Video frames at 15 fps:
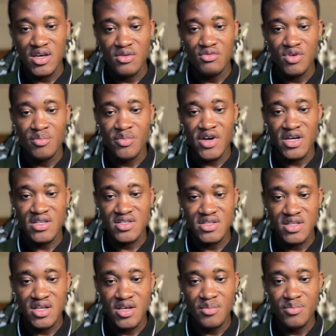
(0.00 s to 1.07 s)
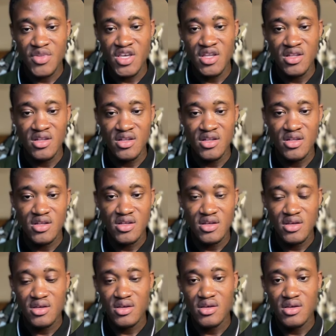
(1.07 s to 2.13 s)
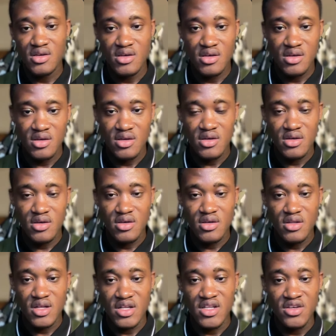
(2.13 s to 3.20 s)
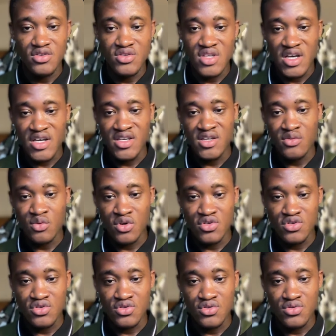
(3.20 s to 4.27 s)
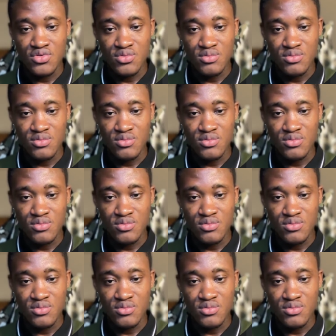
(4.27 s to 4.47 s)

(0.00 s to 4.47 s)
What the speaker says: we pass the pin that the user wants to